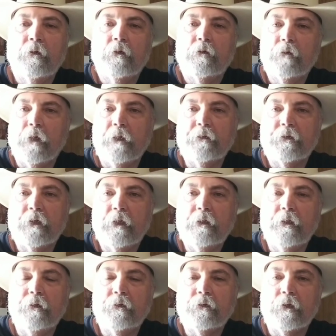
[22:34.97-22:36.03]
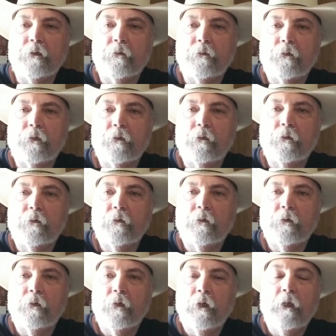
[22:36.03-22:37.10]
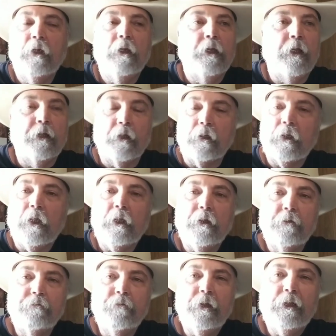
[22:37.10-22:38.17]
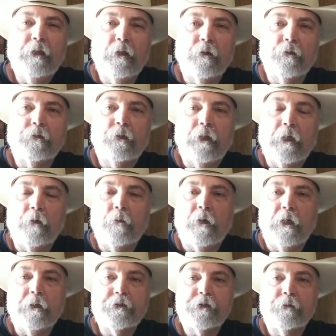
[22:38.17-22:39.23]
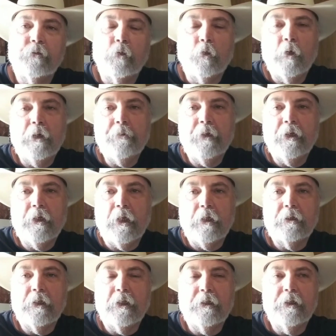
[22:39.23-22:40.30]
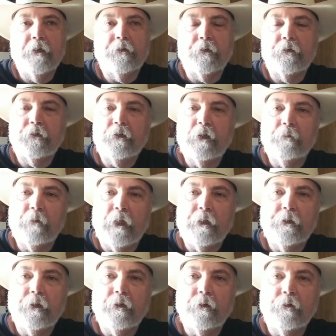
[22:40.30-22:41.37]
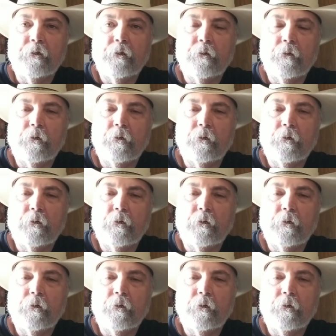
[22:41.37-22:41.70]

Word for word: creates kidney stones in a lot of videos that I watched, women, it doesn't seem like they're